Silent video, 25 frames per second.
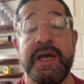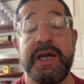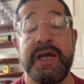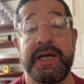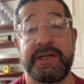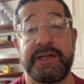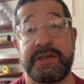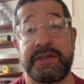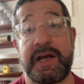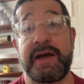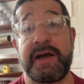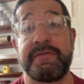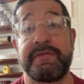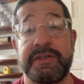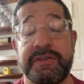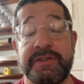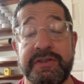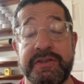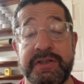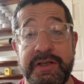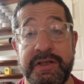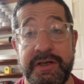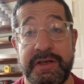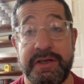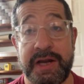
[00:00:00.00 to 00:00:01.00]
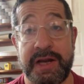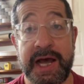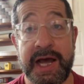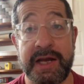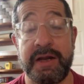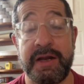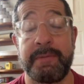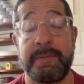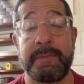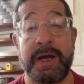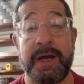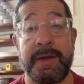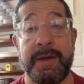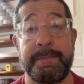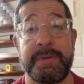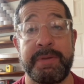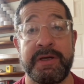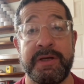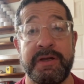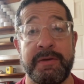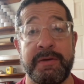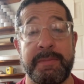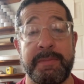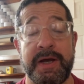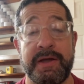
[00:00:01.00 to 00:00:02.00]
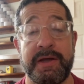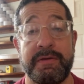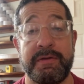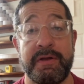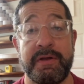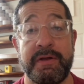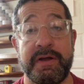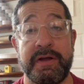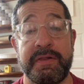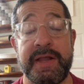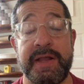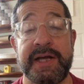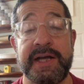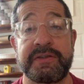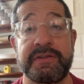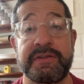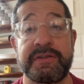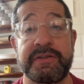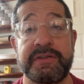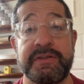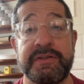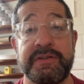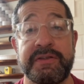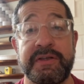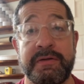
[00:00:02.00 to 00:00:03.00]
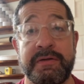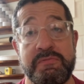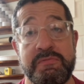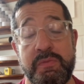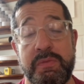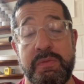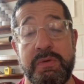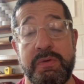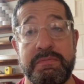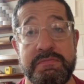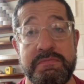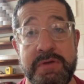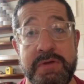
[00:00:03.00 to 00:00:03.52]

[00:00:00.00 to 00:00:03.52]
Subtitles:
Is obviously not, in my opinion, by electing